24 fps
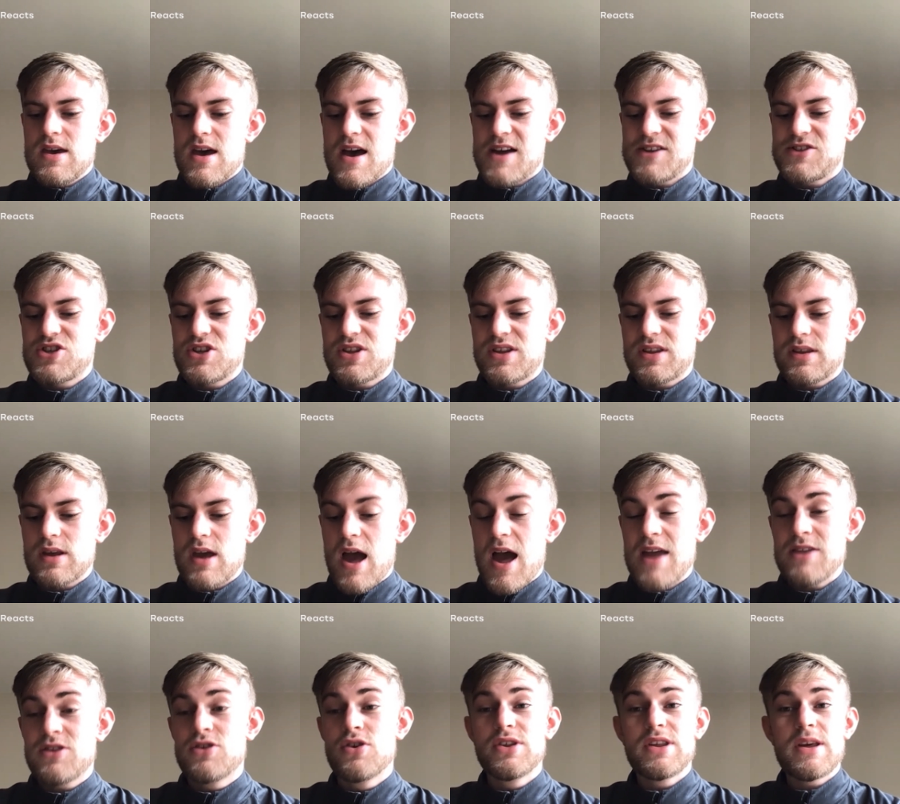
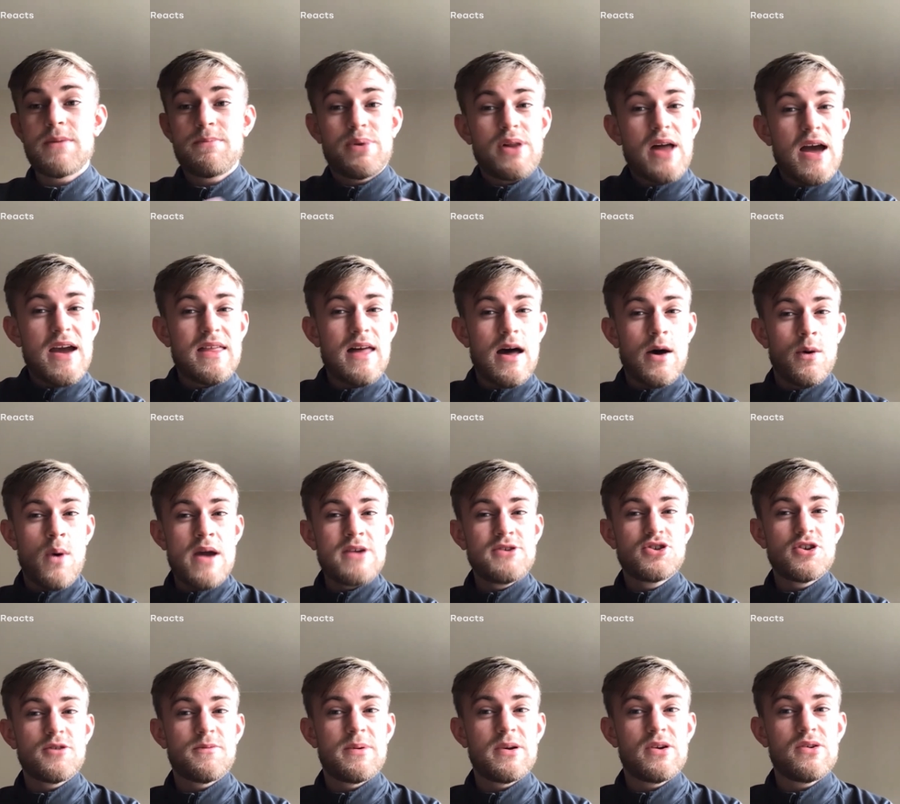does he play that way
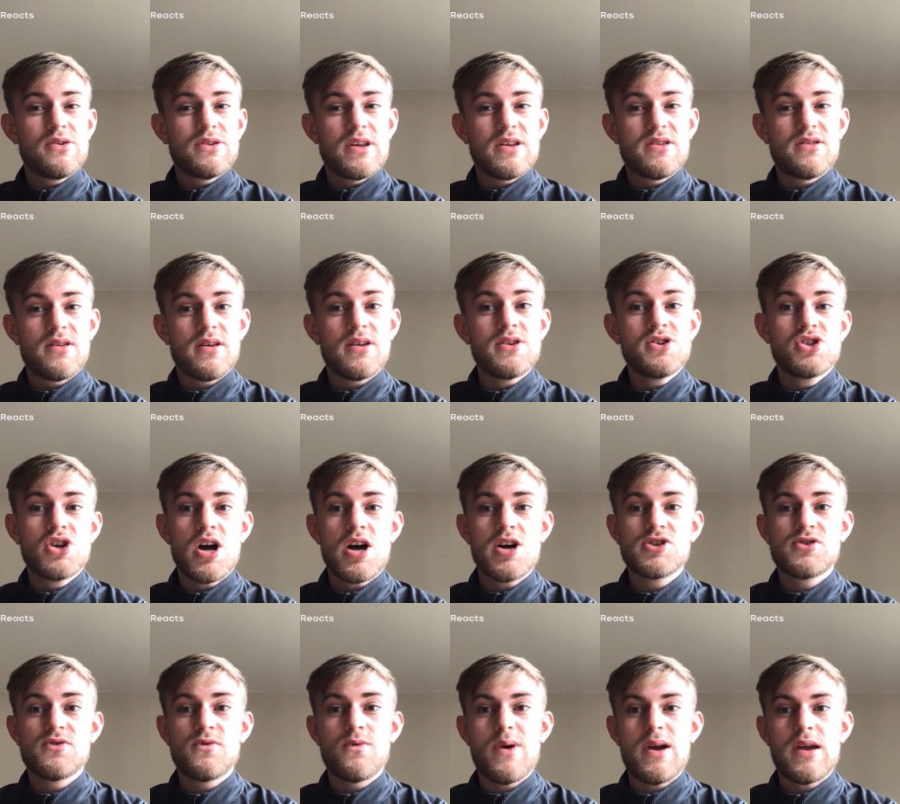just because he's in
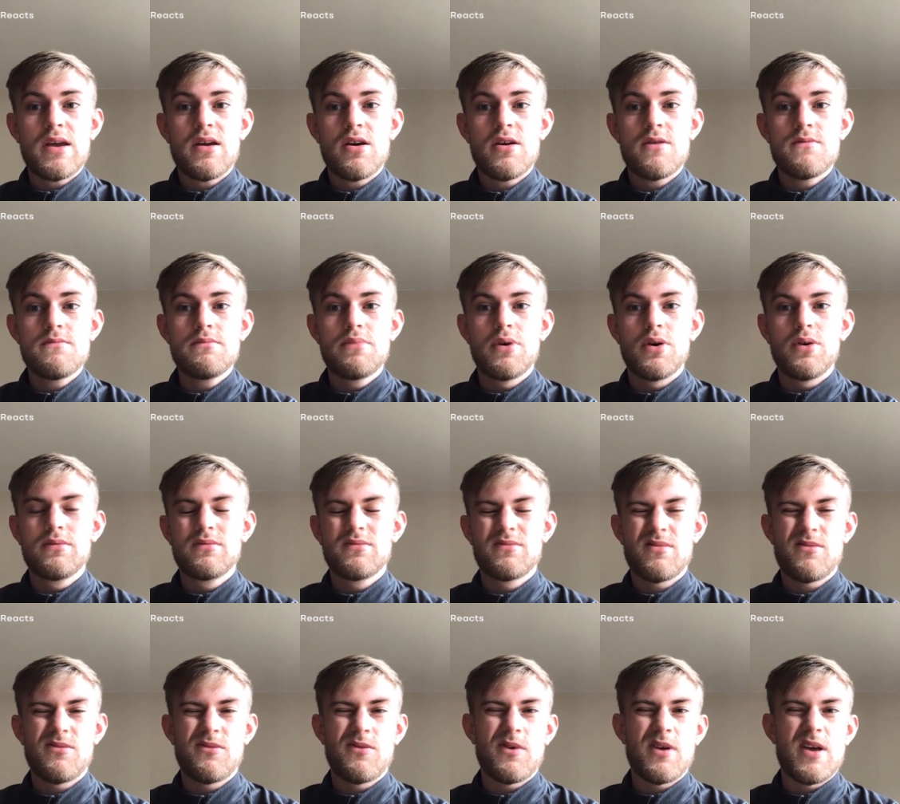charge of Wycombe? But
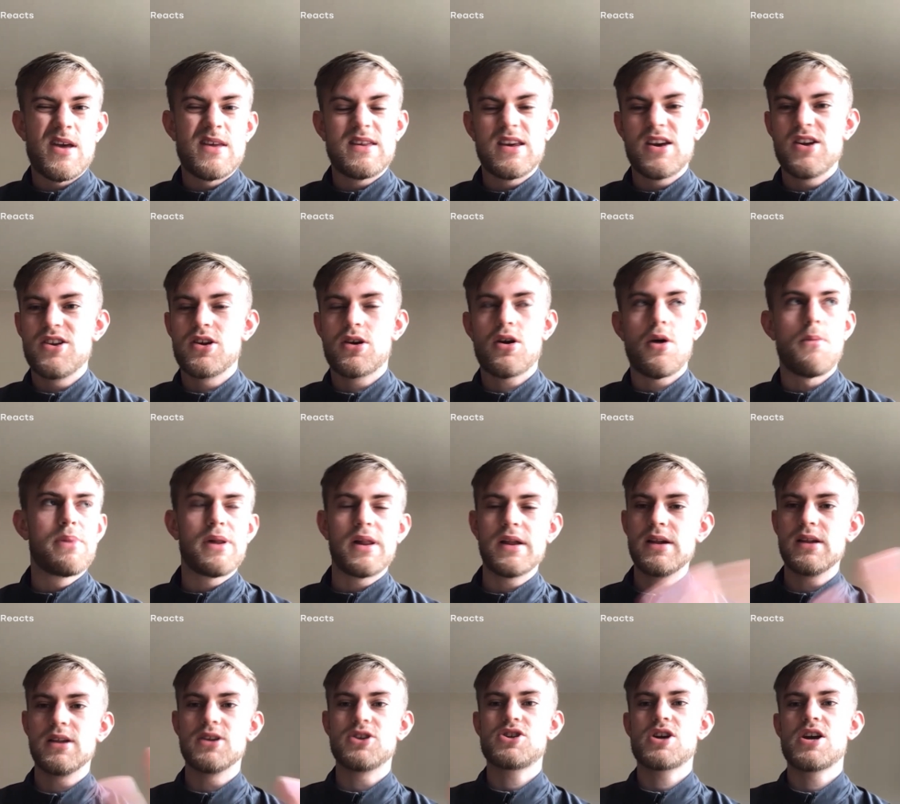is he going to
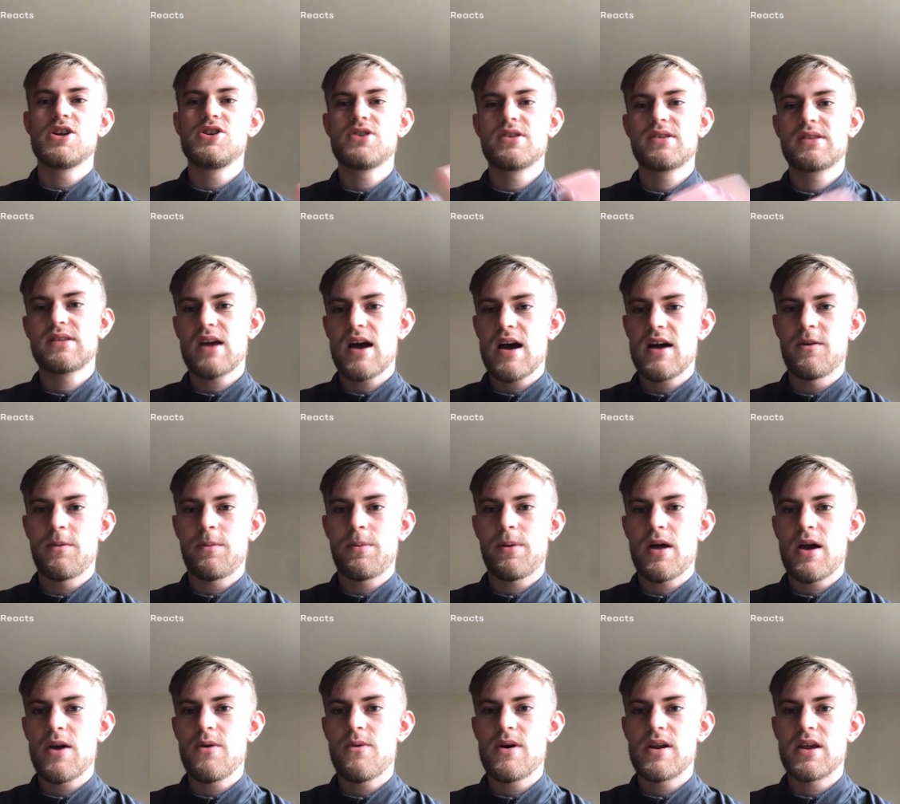completely change his style of
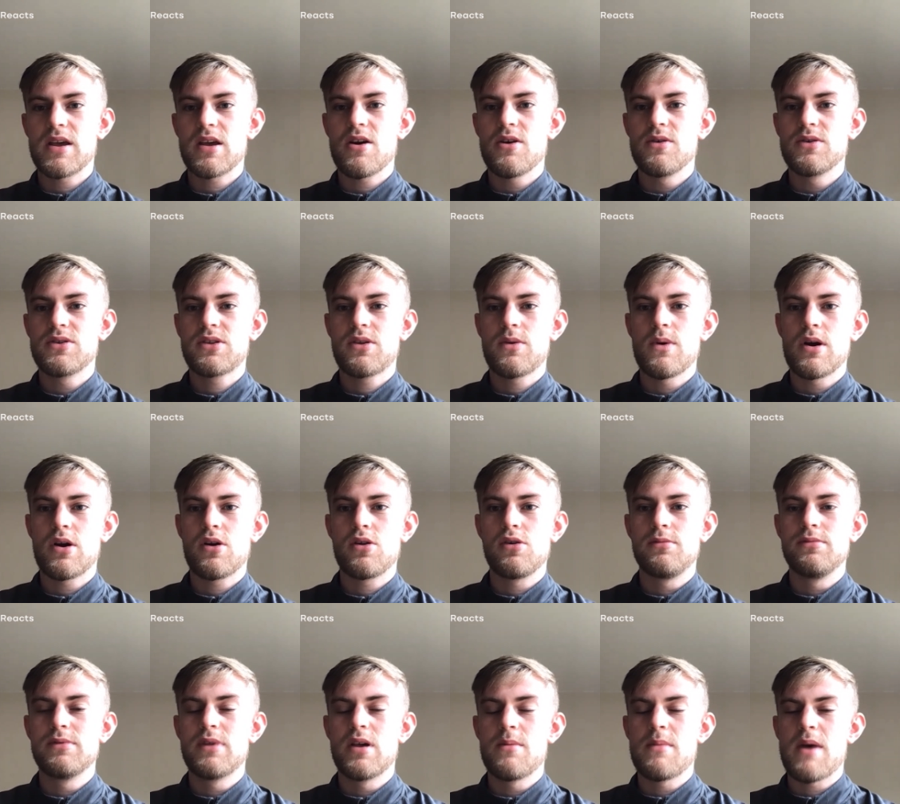play when he goes to a
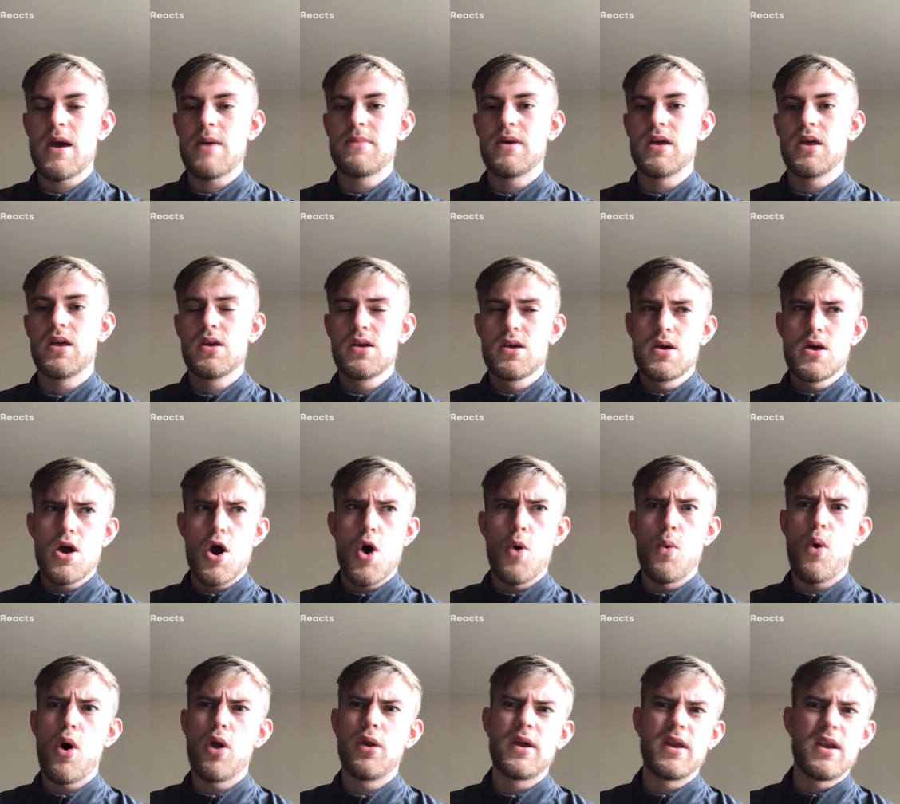club that maybe are
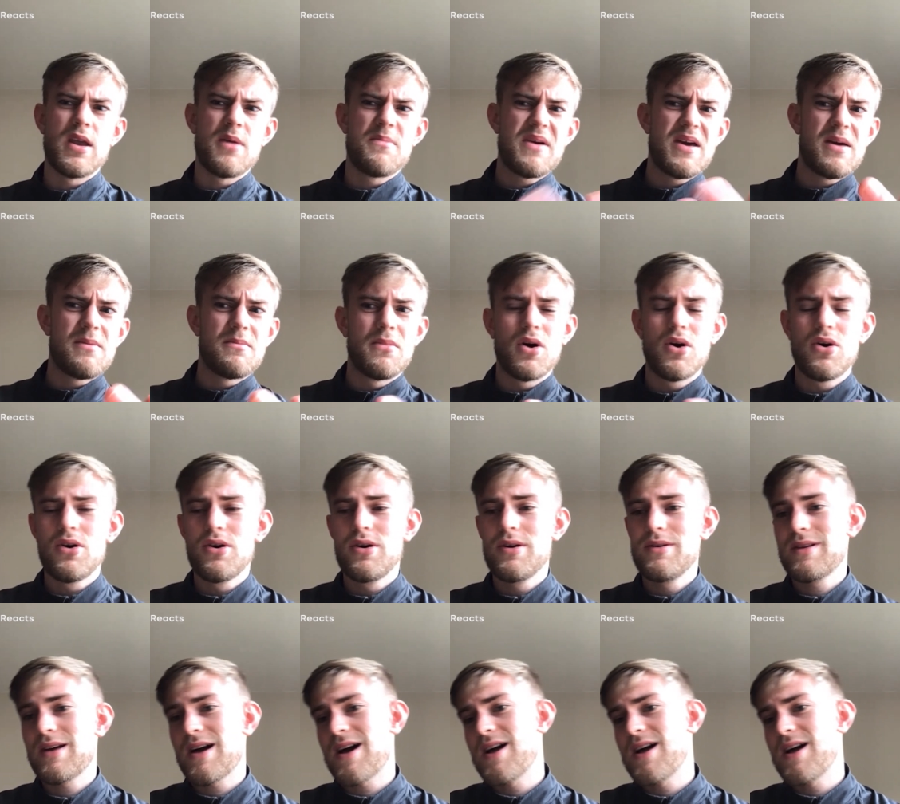wanting a bit more?